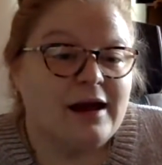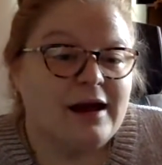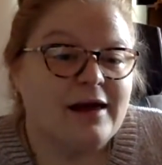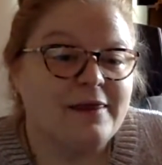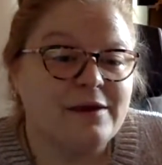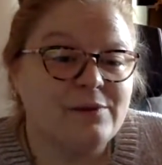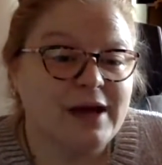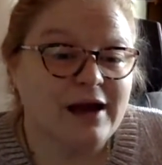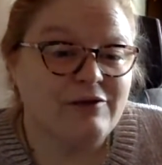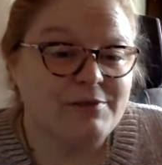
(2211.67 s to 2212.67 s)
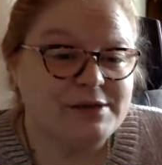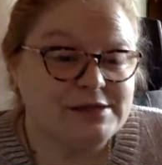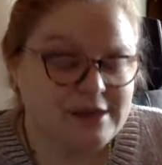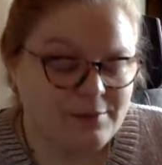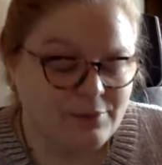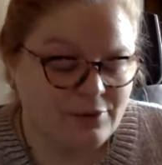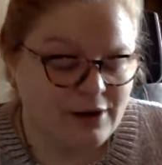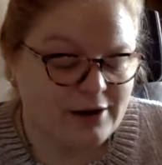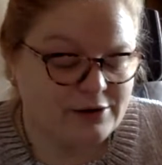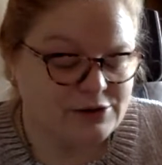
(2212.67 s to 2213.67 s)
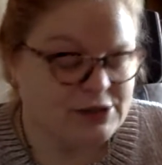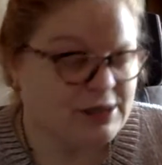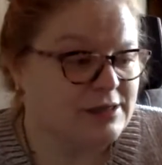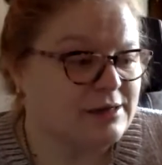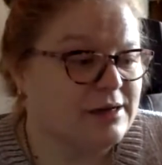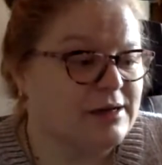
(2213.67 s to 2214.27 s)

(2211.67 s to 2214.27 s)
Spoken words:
And then we have him in his Emperor energy,